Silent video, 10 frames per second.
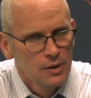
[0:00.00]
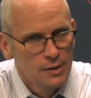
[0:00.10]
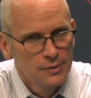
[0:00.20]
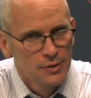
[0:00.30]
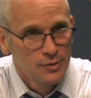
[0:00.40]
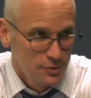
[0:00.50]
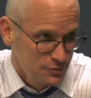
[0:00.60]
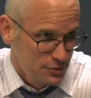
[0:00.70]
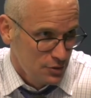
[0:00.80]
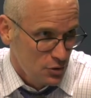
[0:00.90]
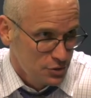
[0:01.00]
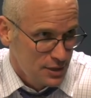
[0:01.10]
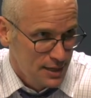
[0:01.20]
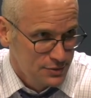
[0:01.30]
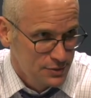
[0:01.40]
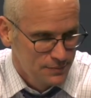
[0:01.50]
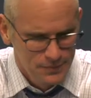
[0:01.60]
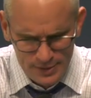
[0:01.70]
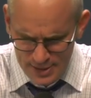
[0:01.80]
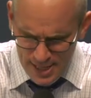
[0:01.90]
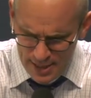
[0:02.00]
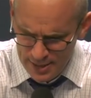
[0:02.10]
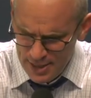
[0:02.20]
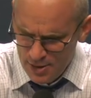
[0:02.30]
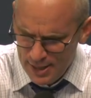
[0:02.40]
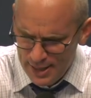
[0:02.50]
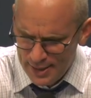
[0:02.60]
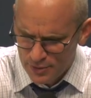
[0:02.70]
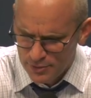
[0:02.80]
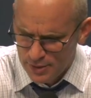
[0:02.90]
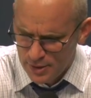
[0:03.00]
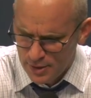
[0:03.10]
The older guys? Yeah, no, I don't...